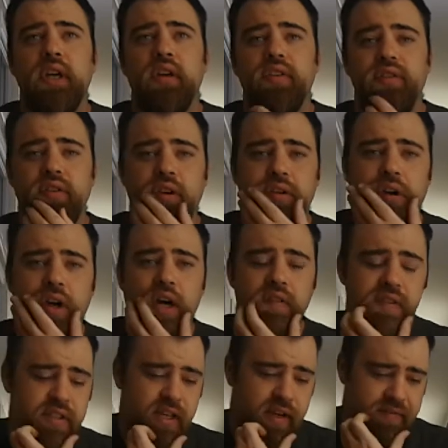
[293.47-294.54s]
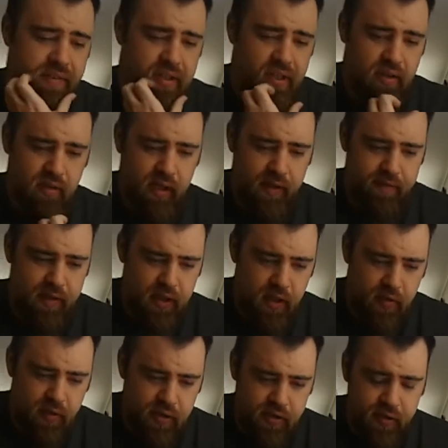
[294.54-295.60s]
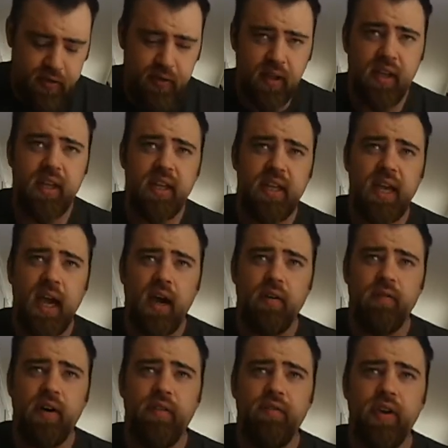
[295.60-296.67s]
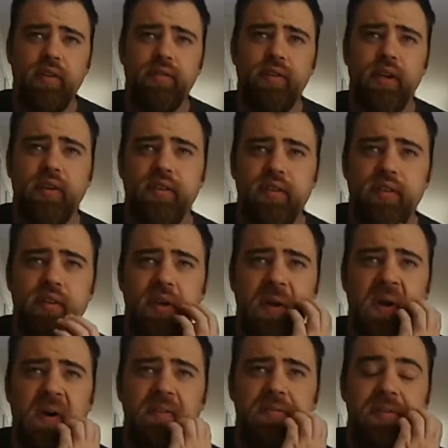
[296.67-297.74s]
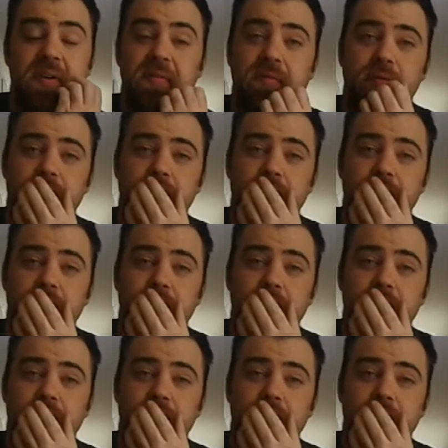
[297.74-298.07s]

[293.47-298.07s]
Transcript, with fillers: so comment down below, let me know what you think of the album, if it's, you know, if you're,